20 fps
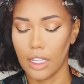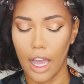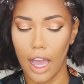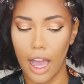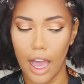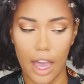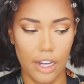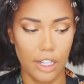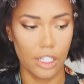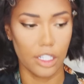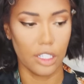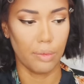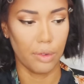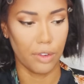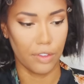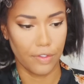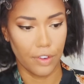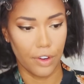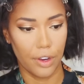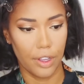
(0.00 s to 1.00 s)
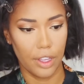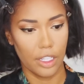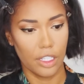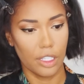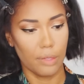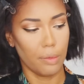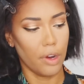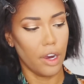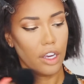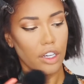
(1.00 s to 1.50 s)
I just prefer
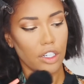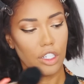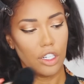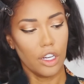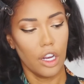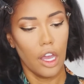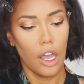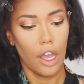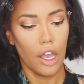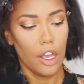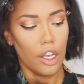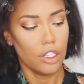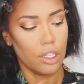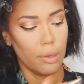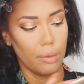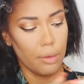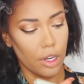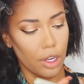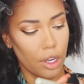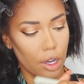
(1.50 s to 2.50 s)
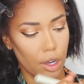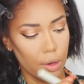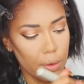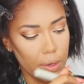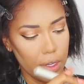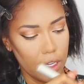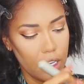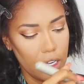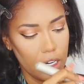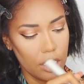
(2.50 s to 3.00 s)
this brush. So I'm gonna go
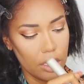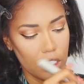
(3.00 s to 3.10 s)
in